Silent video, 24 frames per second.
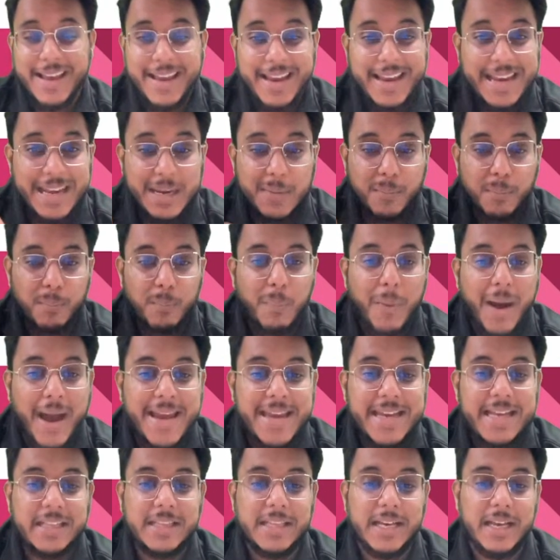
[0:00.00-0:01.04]
in
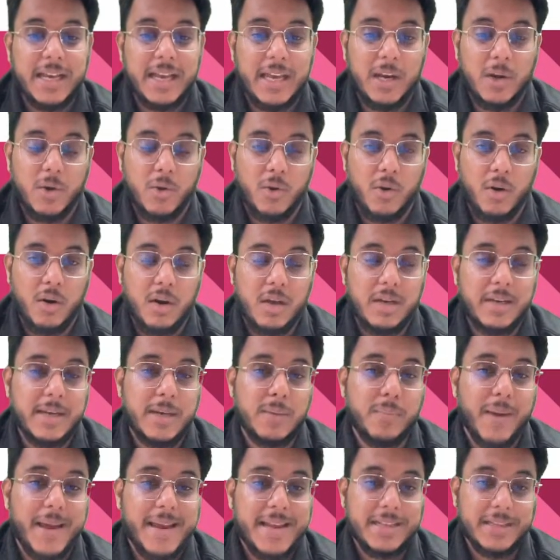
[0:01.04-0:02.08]
buying the alcohol,
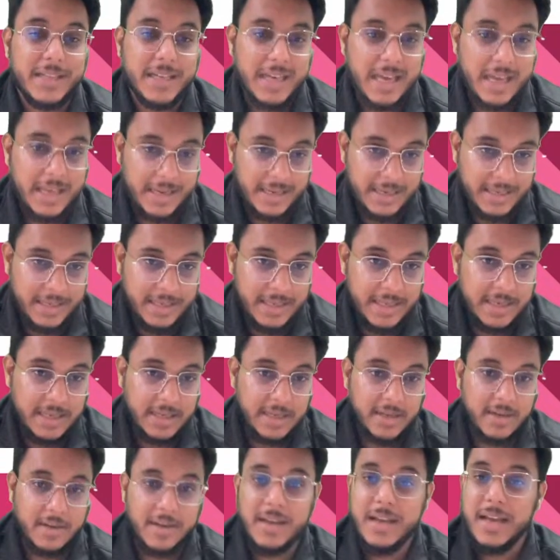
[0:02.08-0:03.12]
in buying the
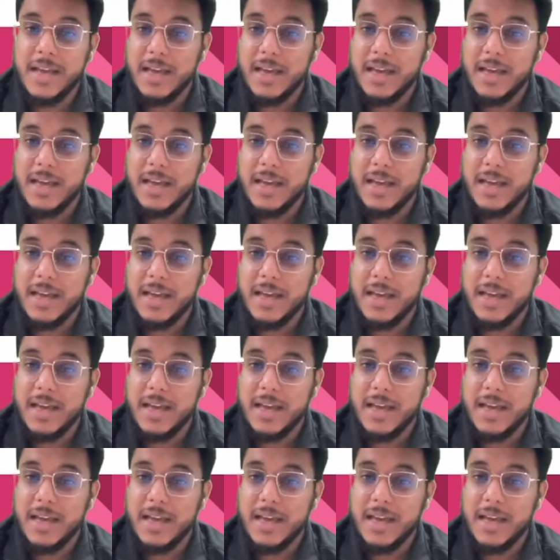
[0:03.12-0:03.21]
liquor.